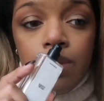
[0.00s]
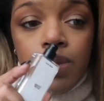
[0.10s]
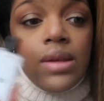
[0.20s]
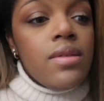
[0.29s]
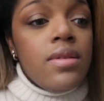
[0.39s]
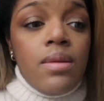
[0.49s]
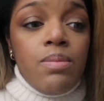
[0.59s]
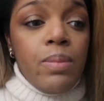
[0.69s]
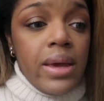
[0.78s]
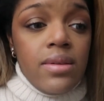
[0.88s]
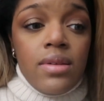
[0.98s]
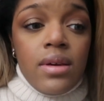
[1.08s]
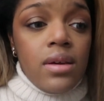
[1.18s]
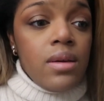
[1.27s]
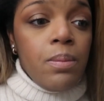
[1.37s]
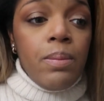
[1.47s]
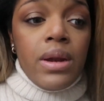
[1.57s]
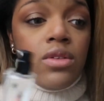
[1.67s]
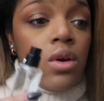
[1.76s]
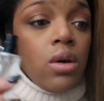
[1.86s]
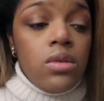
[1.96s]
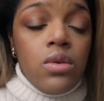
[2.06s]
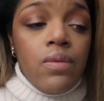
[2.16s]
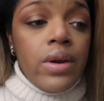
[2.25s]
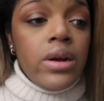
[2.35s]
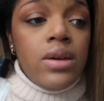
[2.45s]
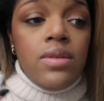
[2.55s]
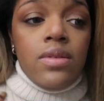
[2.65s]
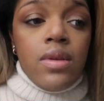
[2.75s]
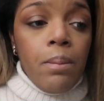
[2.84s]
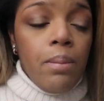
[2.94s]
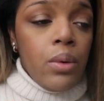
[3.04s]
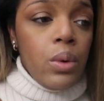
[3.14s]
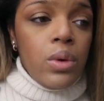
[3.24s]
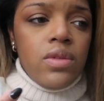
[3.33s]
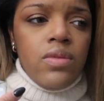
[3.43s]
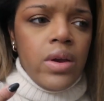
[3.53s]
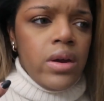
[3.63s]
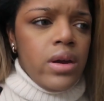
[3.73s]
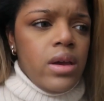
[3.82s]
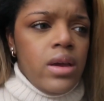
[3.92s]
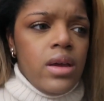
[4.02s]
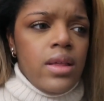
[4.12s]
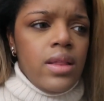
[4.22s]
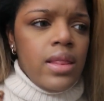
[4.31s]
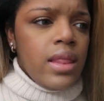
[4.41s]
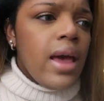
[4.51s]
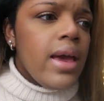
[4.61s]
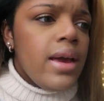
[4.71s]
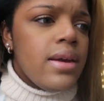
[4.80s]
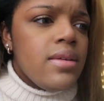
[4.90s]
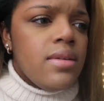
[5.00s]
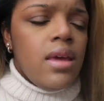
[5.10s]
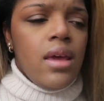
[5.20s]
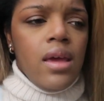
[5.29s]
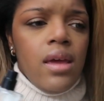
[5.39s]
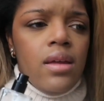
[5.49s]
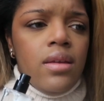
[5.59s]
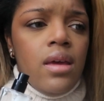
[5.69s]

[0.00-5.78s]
this is a basic, but it's also very simple. It's very light. It,